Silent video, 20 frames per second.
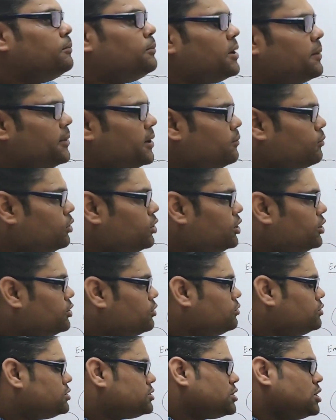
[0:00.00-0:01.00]
pigment
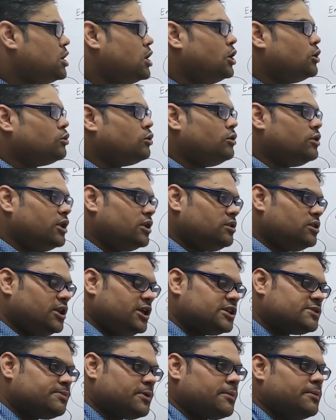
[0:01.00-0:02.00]
molecules. So in
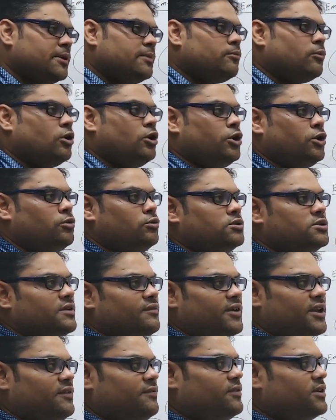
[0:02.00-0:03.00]
these pigment molecules,
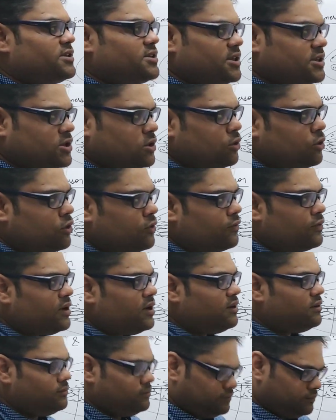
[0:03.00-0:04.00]
the very first is
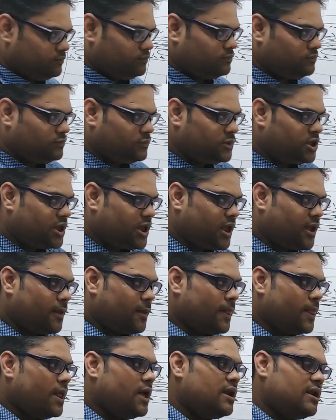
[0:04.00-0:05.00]
chlorophyll,
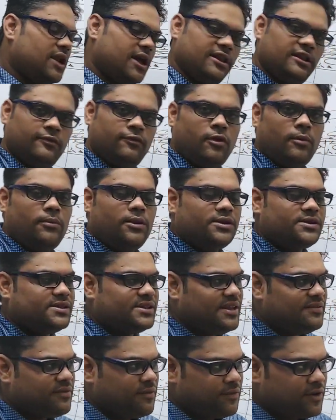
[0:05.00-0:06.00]
okay, like the formula
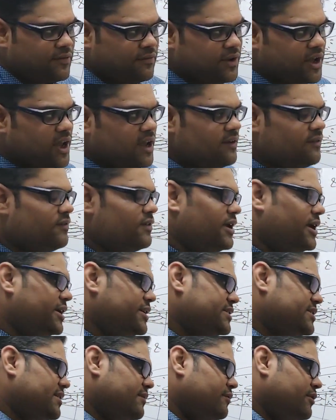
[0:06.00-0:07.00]
C55,
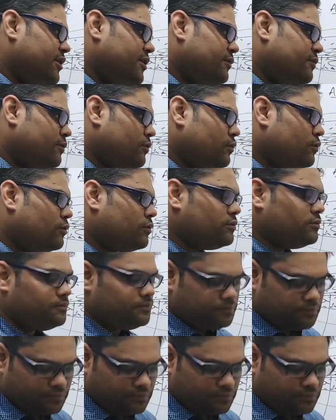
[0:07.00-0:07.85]
H74,